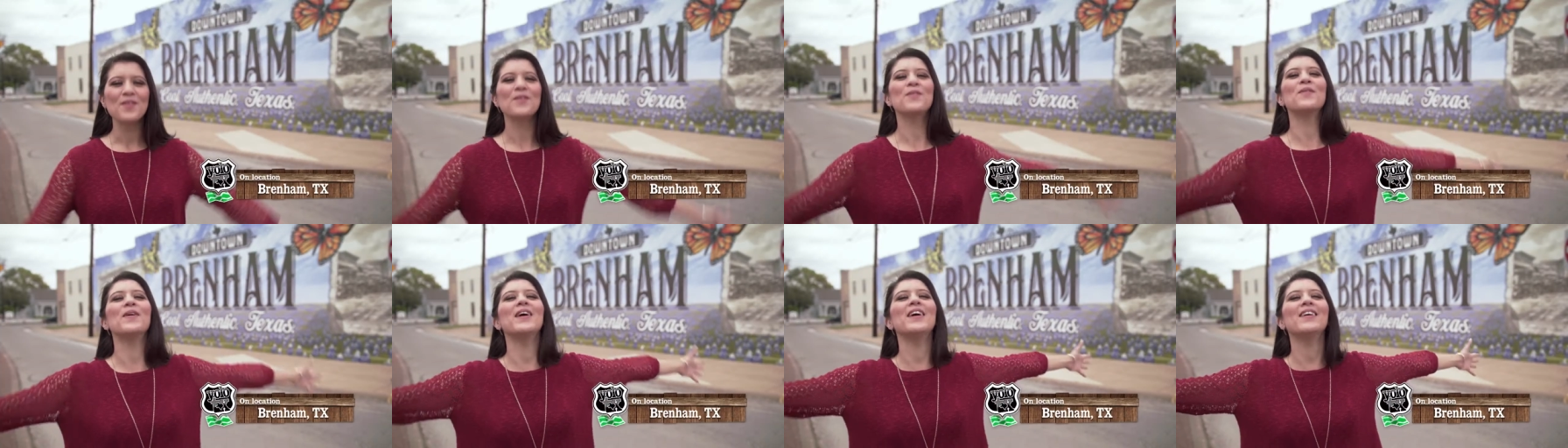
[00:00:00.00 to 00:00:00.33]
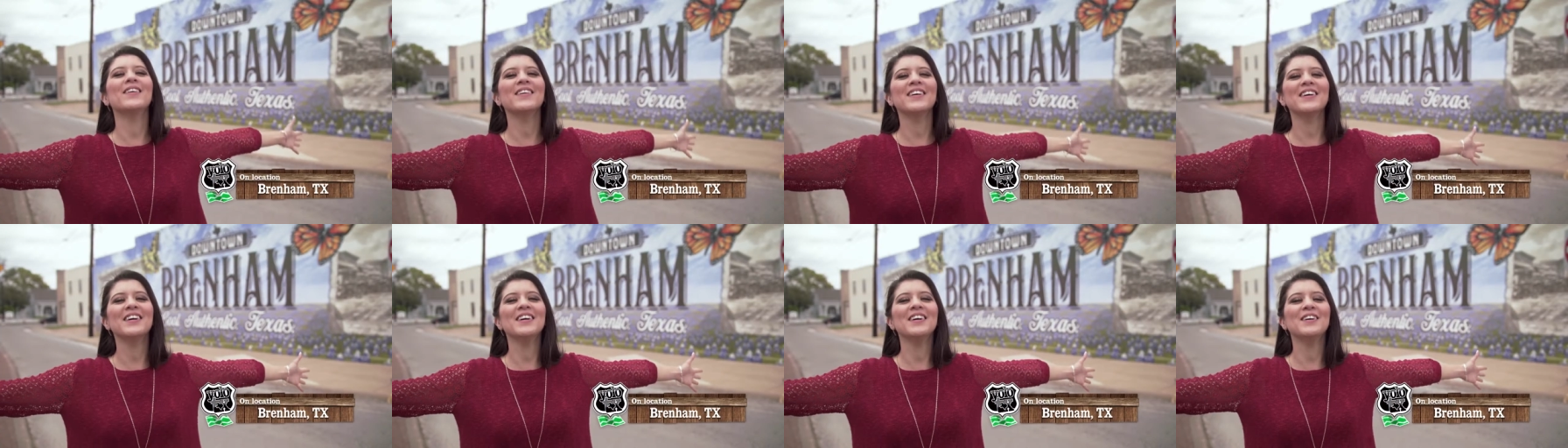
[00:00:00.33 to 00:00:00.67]

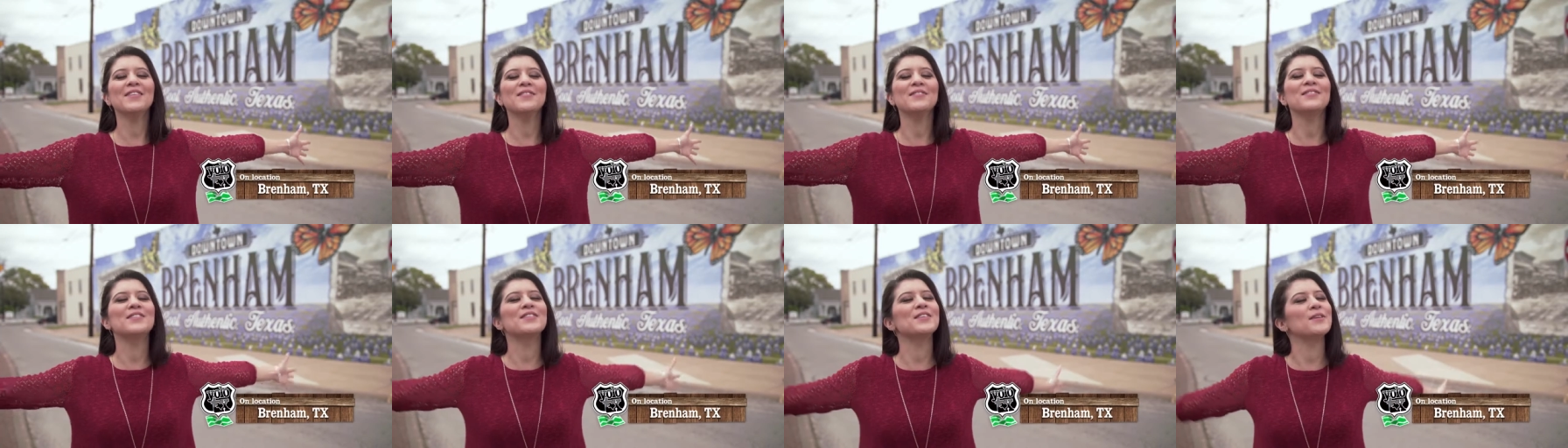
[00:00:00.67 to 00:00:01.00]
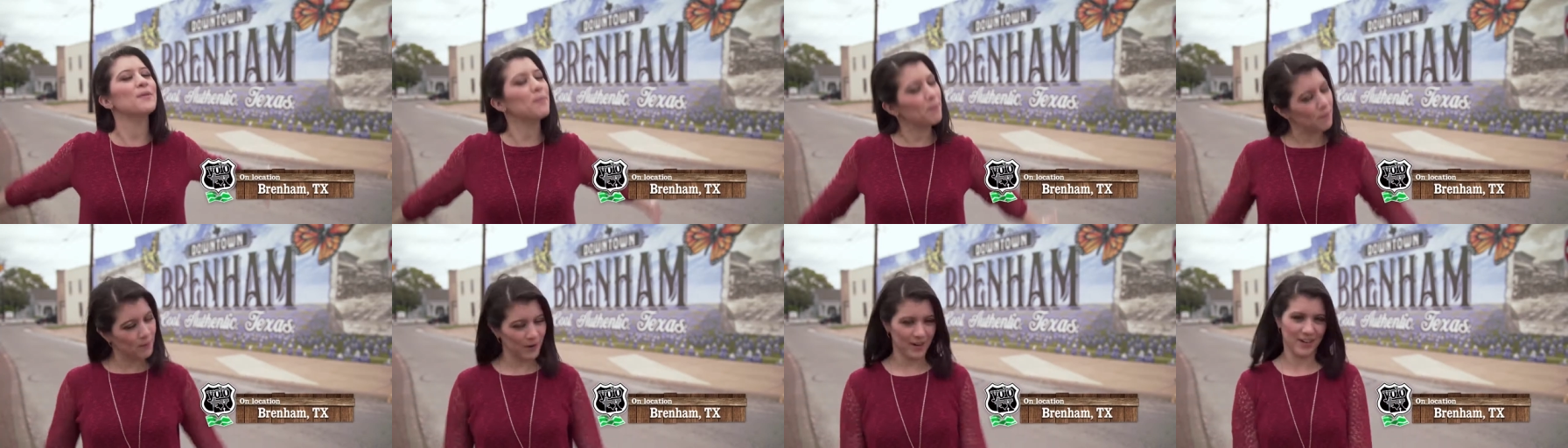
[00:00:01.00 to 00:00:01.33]
Welcome
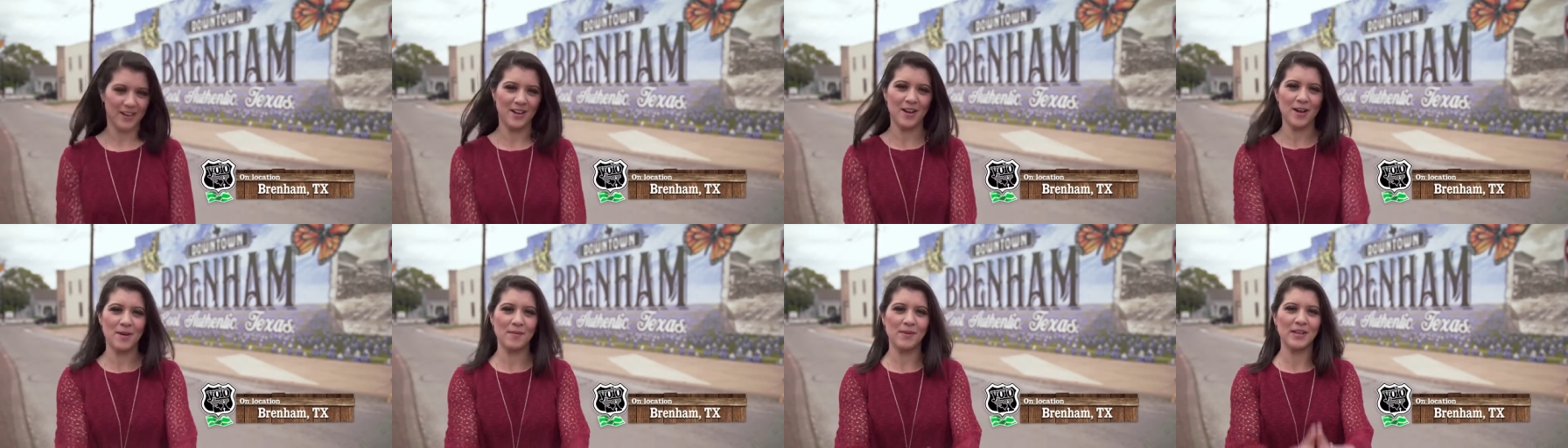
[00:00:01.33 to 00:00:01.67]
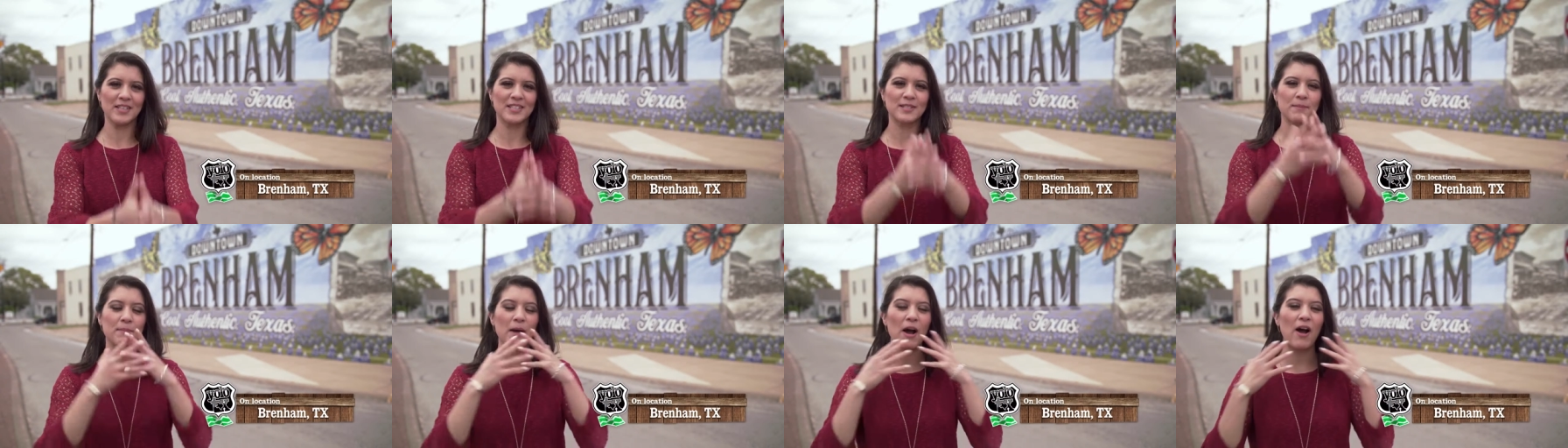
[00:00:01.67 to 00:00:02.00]
to Brenham.
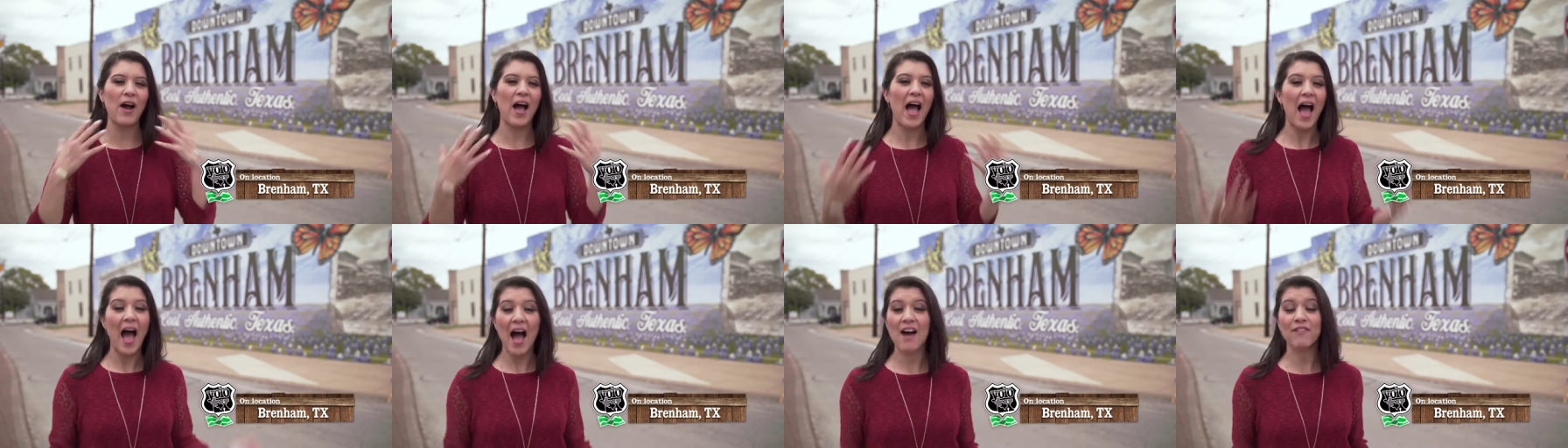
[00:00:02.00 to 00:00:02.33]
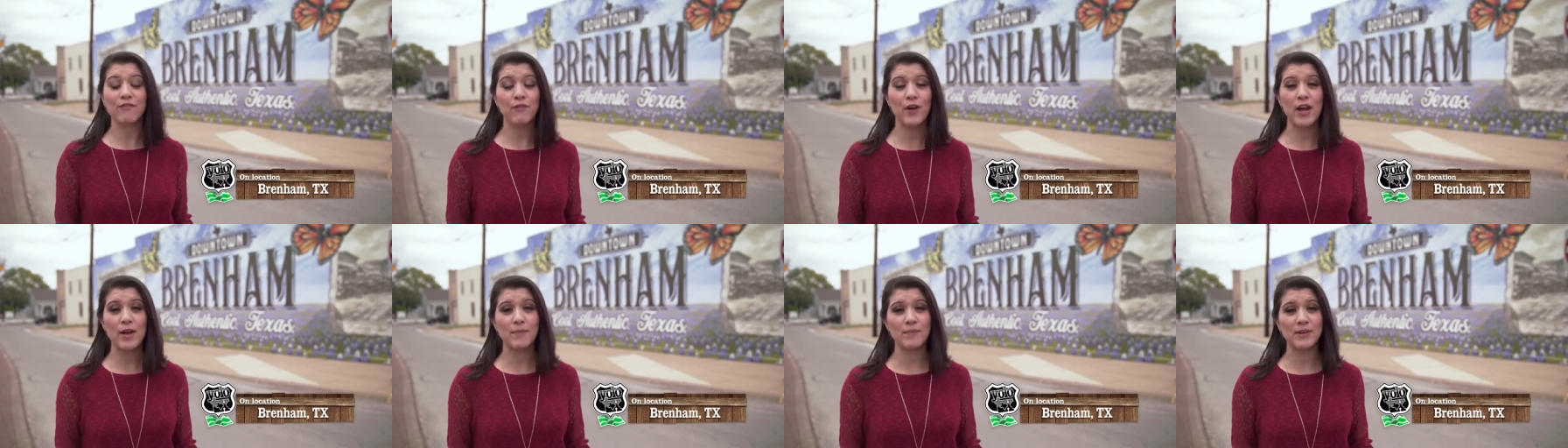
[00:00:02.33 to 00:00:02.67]
It's about
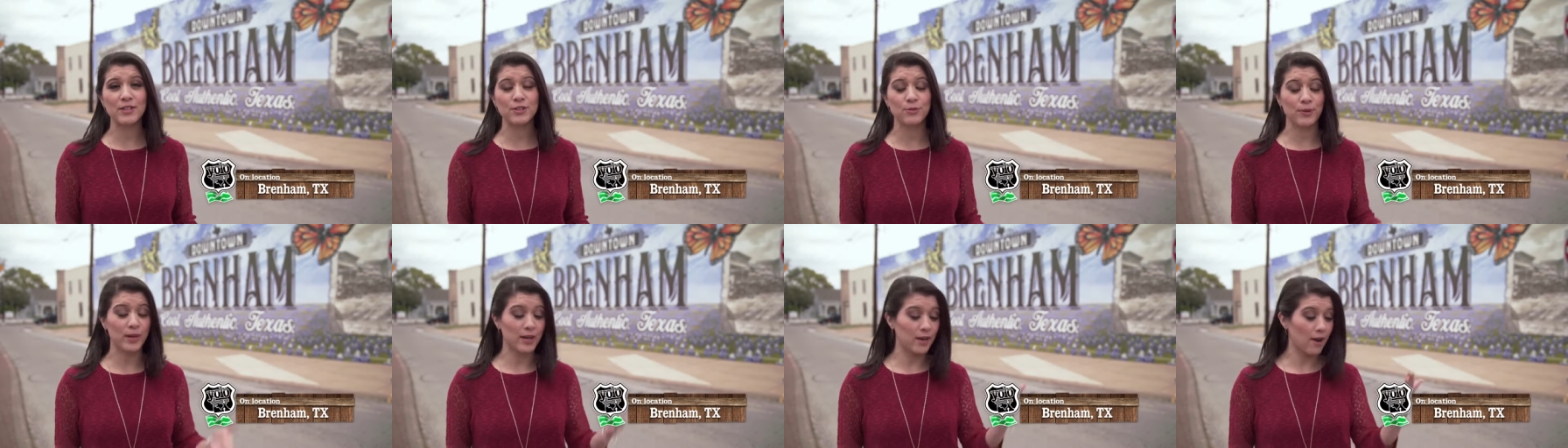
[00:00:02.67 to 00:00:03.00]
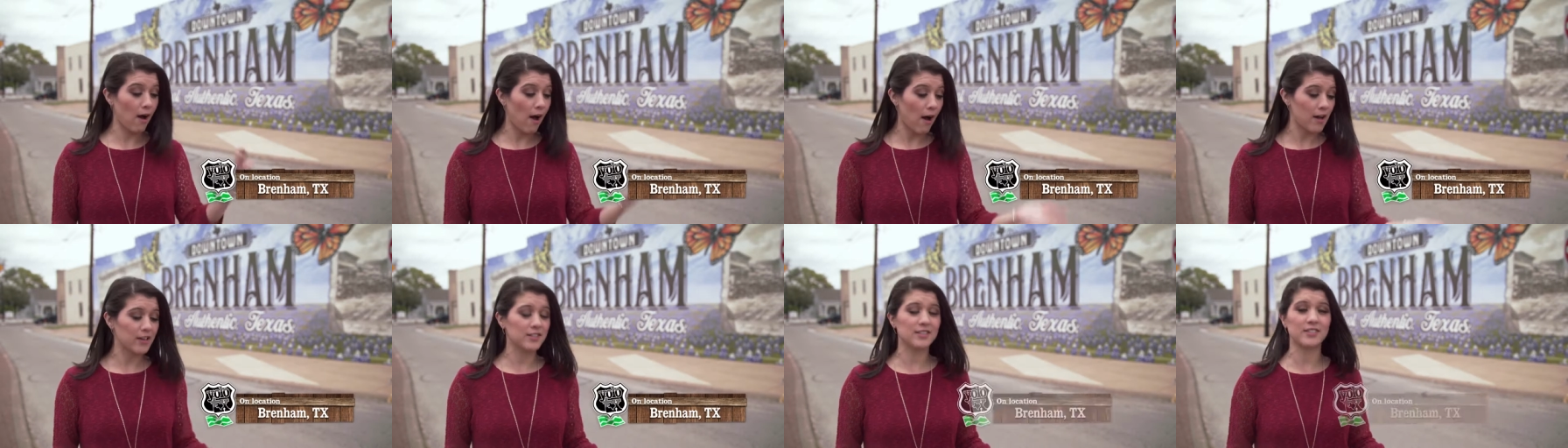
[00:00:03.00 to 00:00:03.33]
halfway between
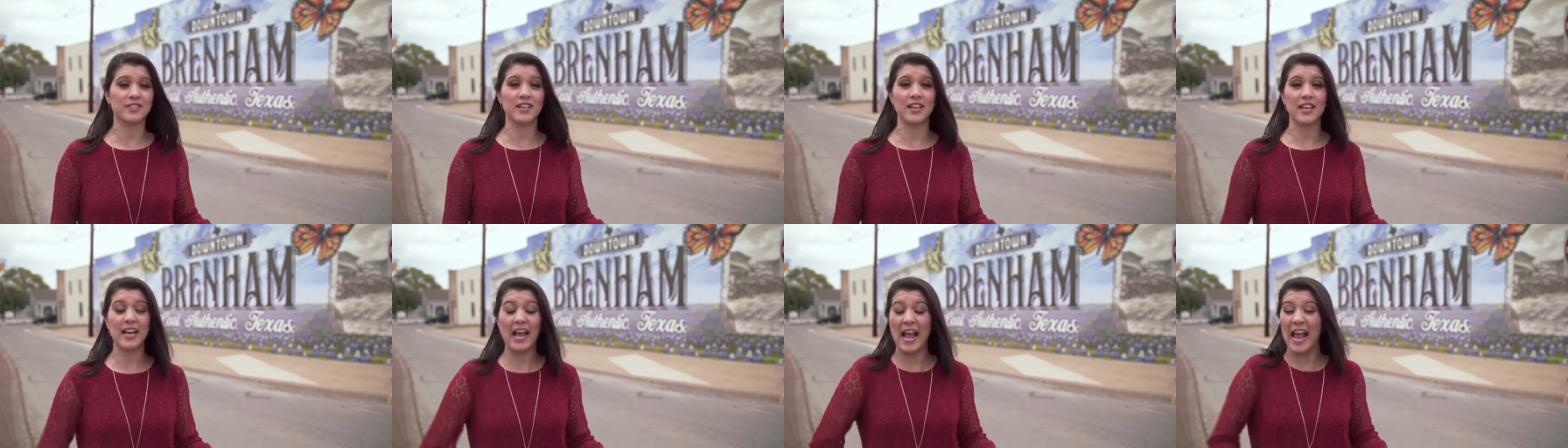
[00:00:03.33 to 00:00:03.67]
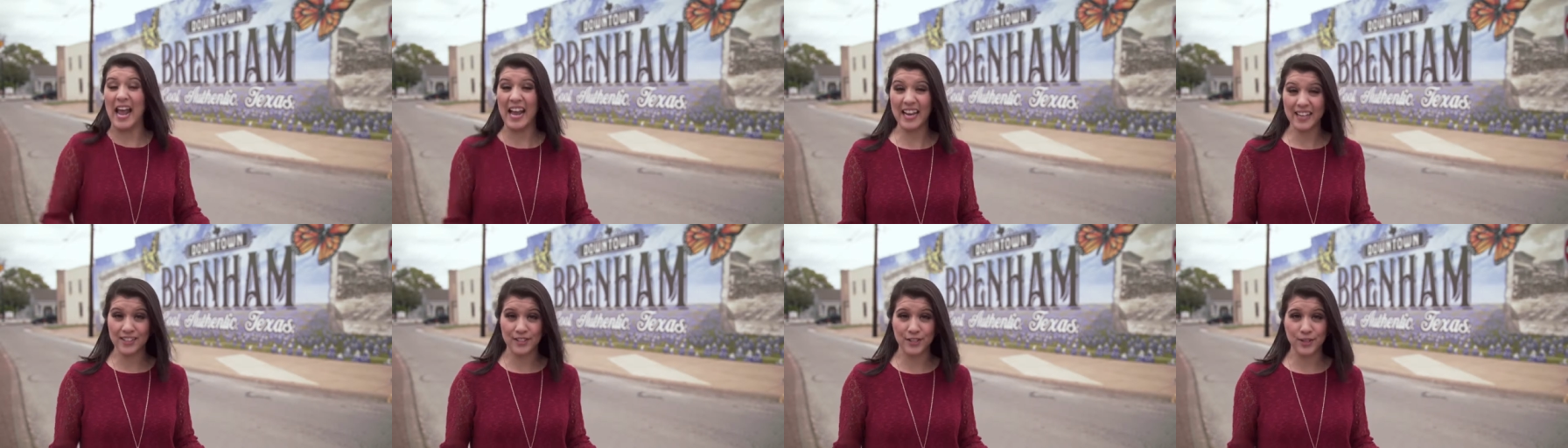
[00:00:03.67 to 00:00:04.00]
Austin
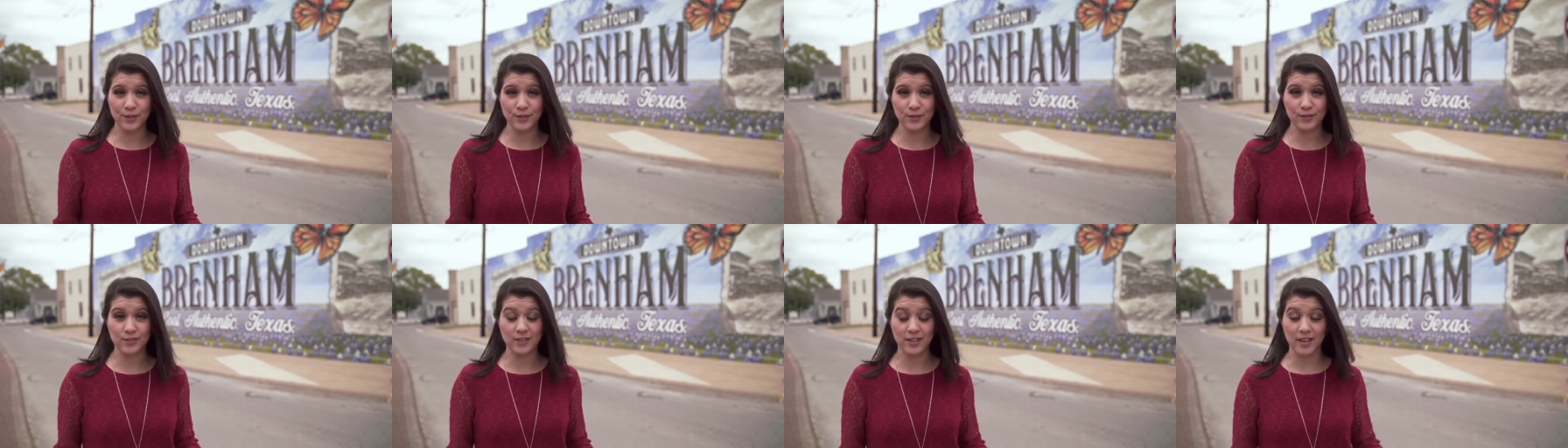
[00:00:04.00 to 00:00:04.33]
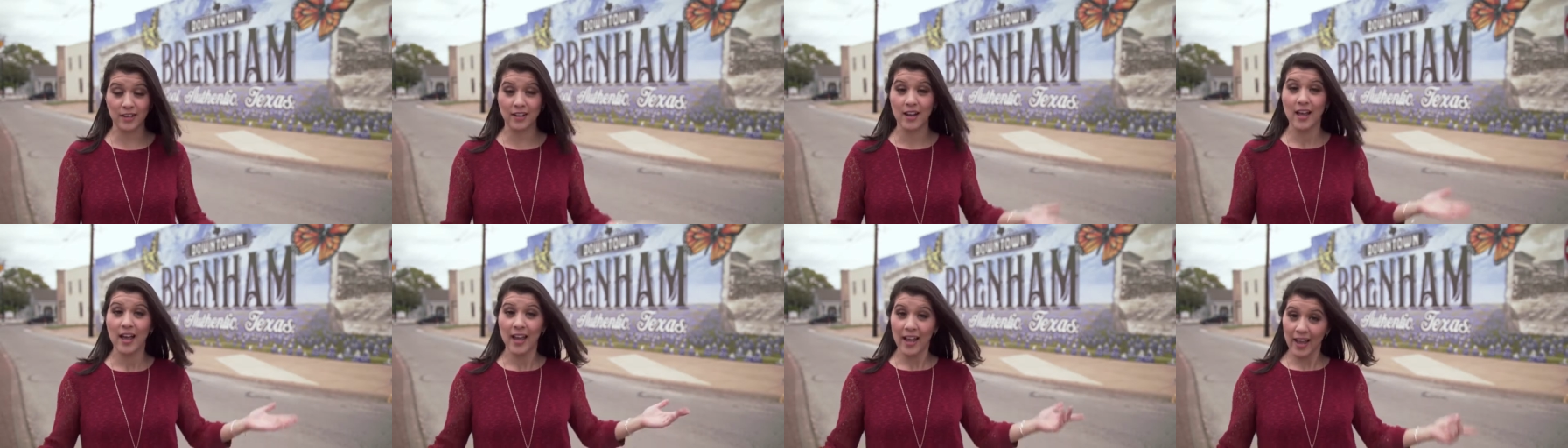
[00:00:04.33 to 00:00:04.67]
and
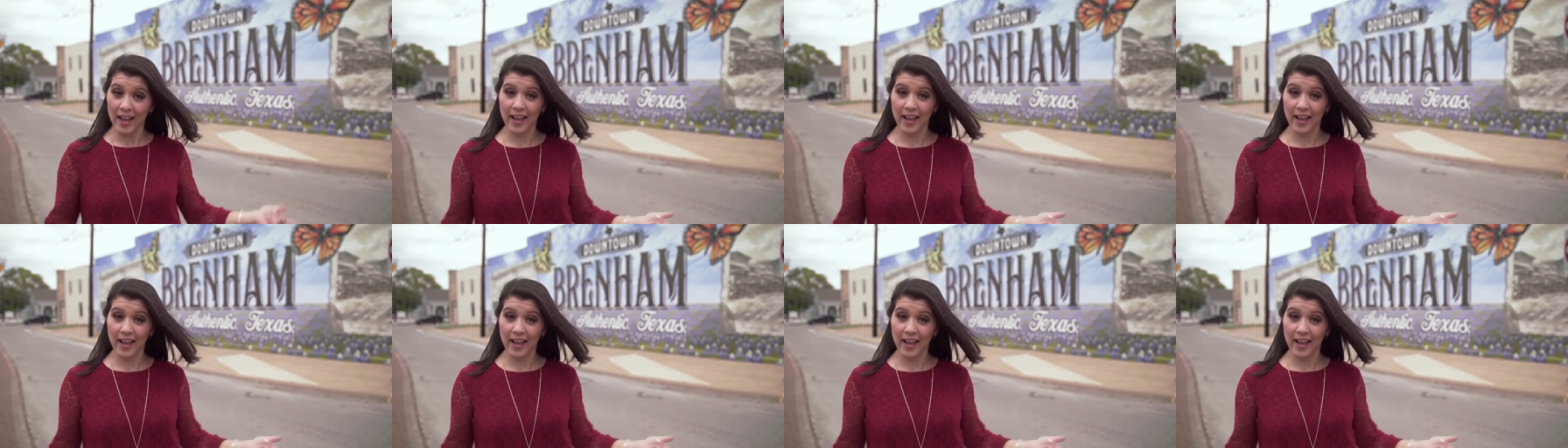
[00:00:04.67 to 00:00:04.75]
Houston,